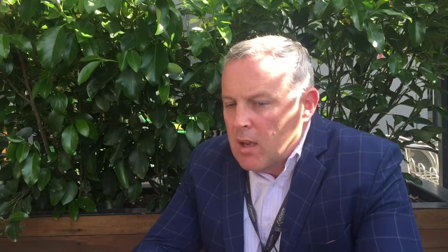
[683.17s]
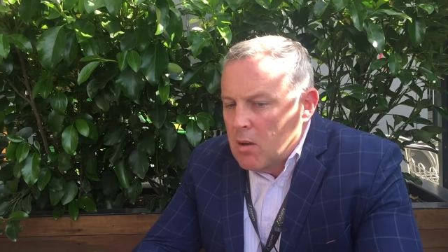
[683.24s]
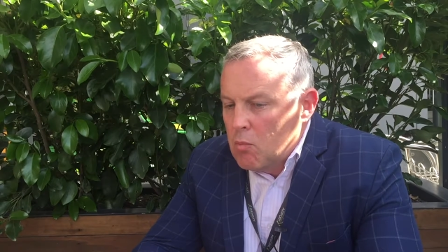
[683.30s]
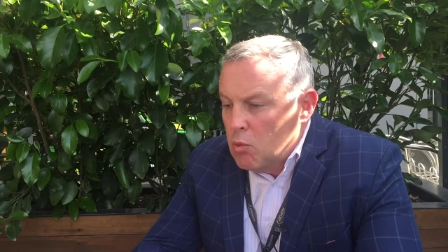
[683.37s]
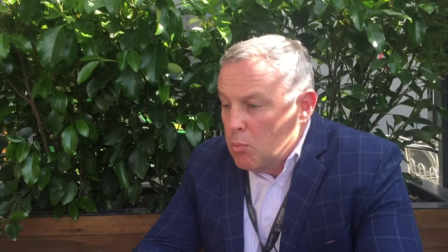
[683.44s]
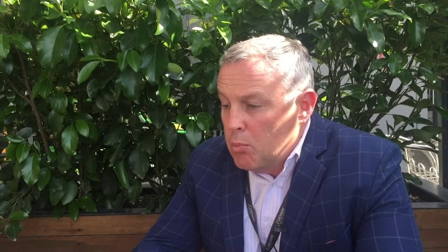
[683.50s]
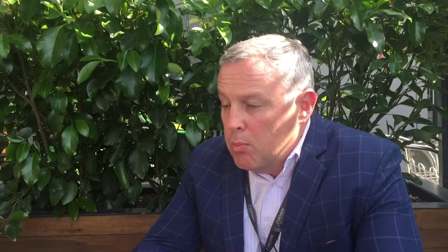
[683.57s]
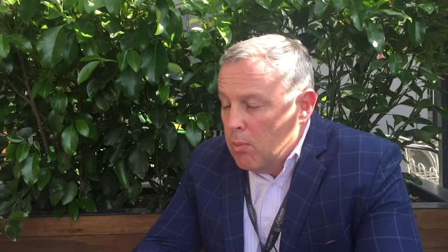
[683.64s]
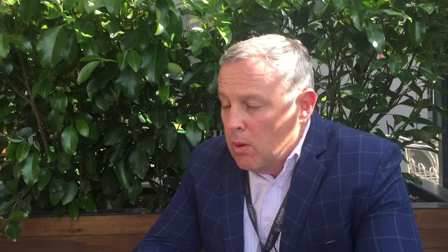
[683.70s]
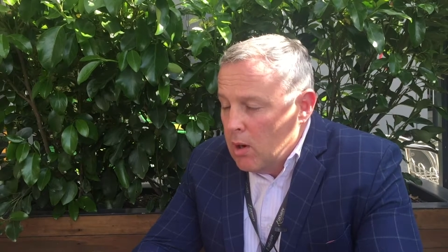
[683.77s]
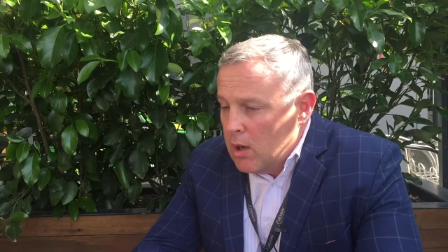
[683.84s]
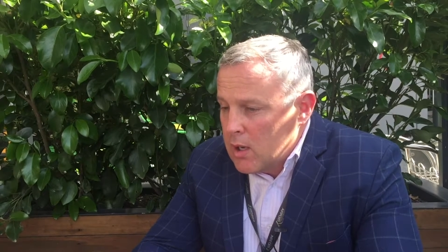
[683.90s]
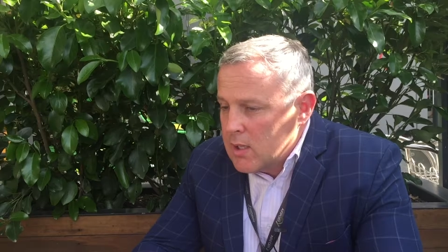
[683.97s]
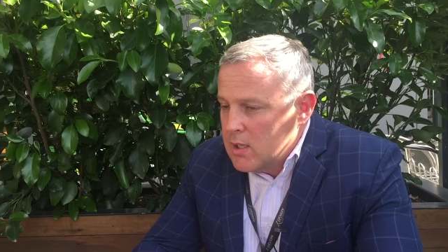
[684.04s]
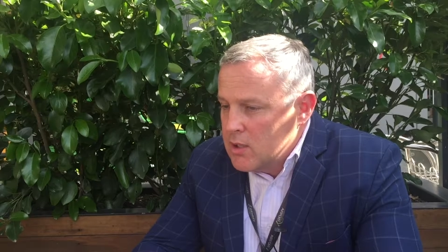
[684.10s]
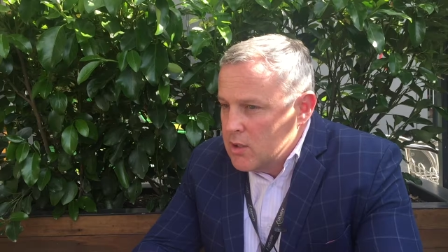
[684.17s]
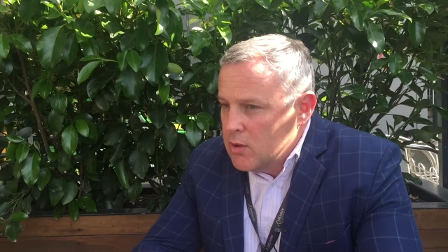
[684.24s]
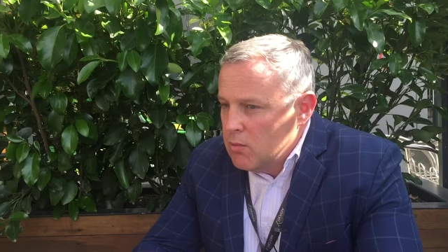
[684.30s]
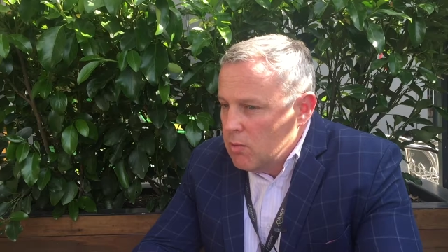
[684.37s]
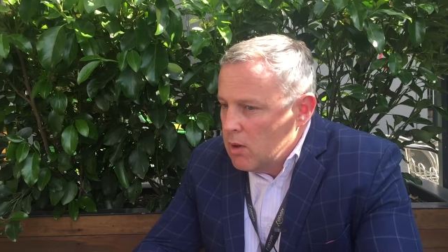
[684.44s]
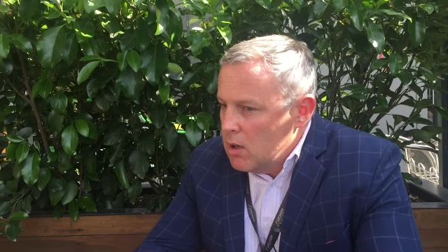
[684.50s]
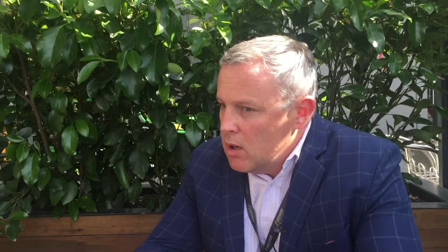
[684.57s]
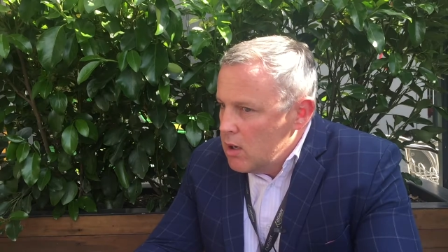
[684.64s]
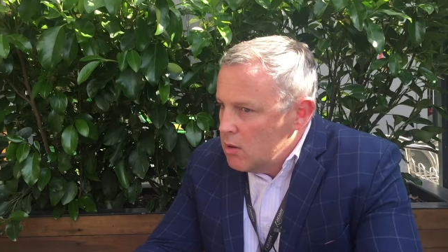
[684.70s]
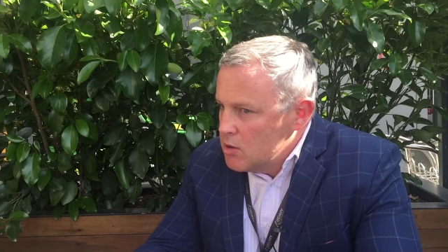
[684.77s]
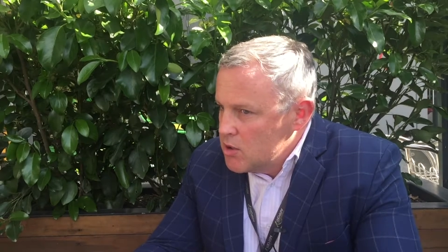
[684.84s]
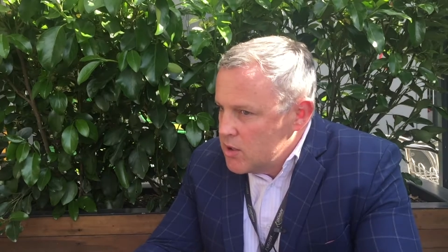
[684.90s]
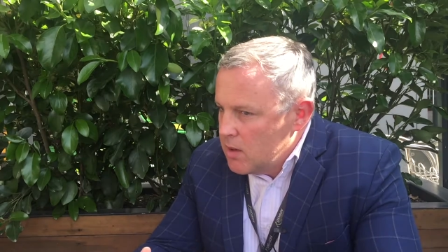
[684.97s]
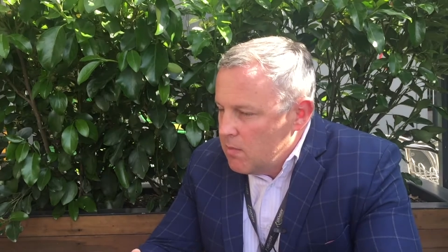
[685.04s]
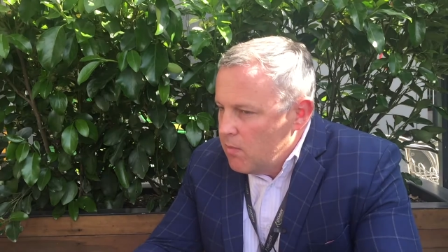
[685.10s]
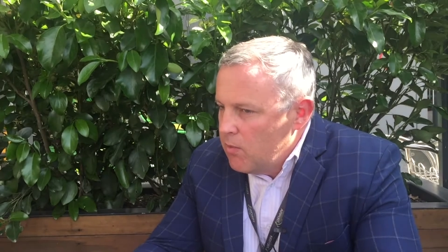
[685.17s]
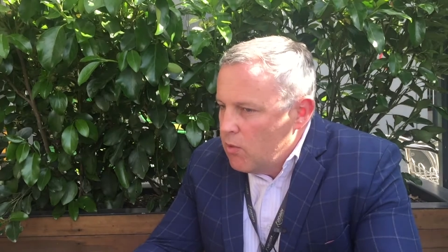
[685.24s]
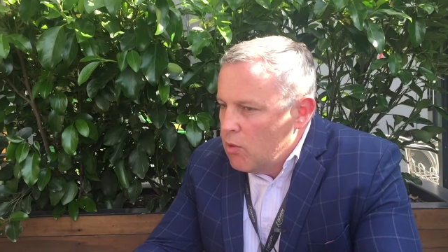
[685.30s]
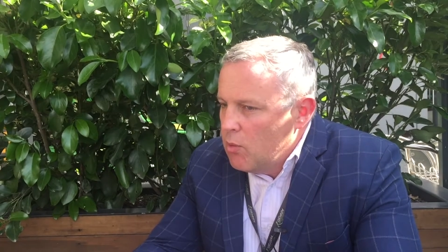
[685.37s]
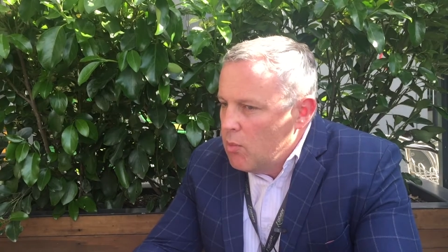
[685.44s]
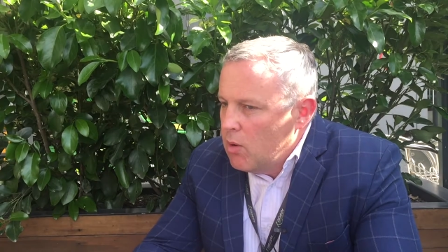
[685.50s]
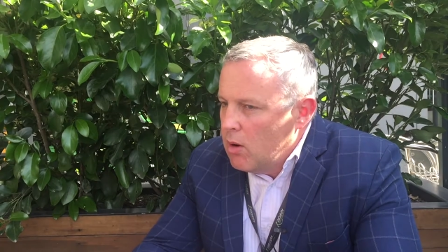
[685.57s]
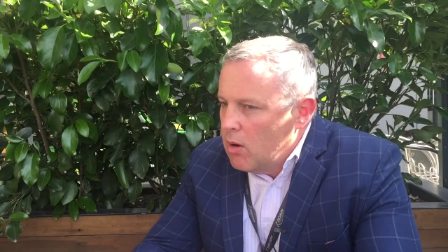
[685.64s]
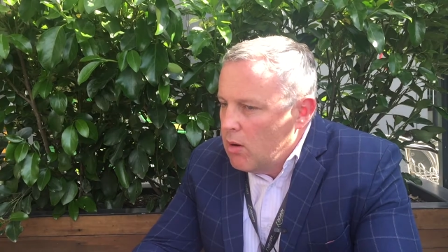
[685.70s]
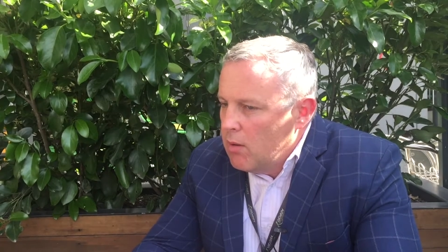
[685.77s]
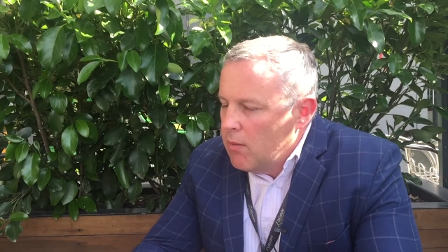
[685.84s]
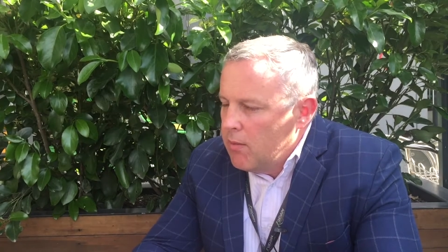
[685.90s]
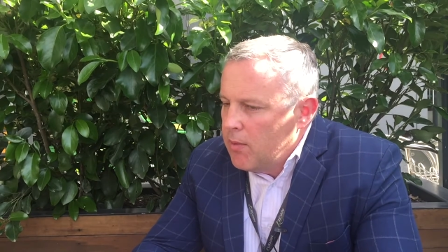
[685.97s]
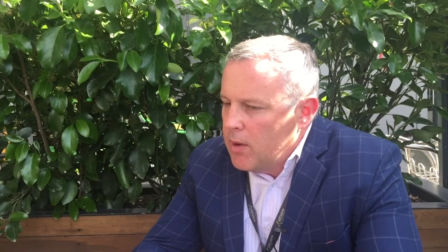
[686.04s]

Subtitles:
we'll likely still rely on some form of